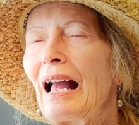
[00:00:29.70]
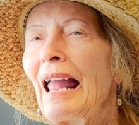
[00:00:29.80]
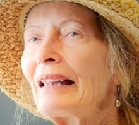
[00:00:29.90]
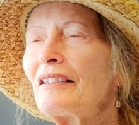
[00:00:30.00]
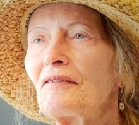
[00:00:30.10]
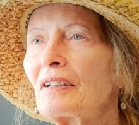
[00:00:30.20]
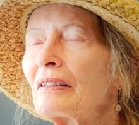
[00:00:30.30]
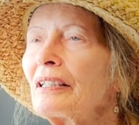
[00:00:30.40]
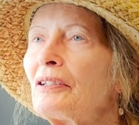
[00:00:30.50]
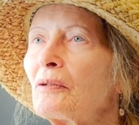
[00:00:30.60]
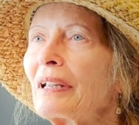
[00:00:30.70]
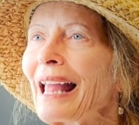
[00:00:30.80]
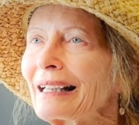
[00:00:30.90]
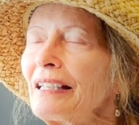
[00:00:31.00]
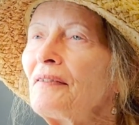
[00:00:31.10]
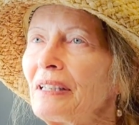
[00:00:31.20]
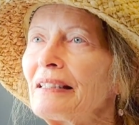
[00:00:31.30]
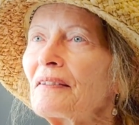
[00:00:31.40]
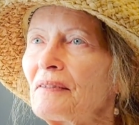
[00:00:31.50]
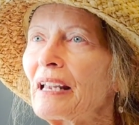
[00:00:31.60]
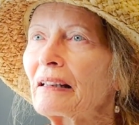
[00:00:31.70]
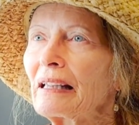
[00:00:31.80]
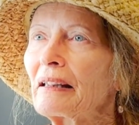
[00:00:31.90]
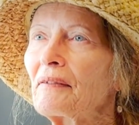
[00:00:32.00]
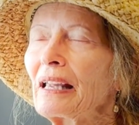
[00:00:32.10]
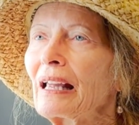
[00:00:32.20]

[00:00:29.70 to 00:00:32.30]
I had difficulty doing activities in daily living.